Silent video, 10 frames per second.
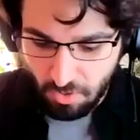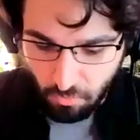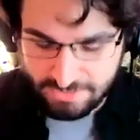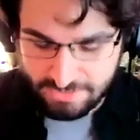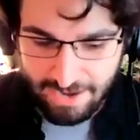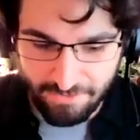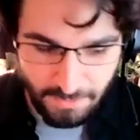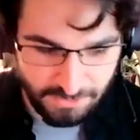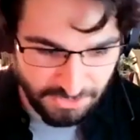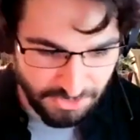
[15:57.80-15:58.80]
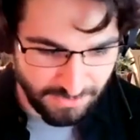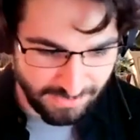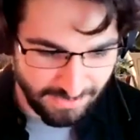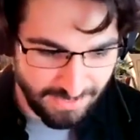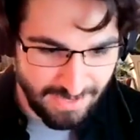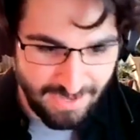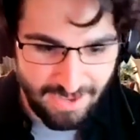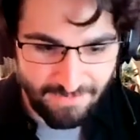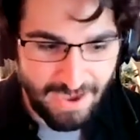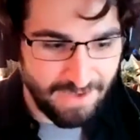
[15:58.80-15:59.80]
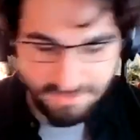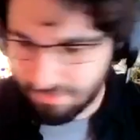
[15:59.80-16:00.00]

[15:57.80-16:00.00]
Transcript: what's the average person doing? If I have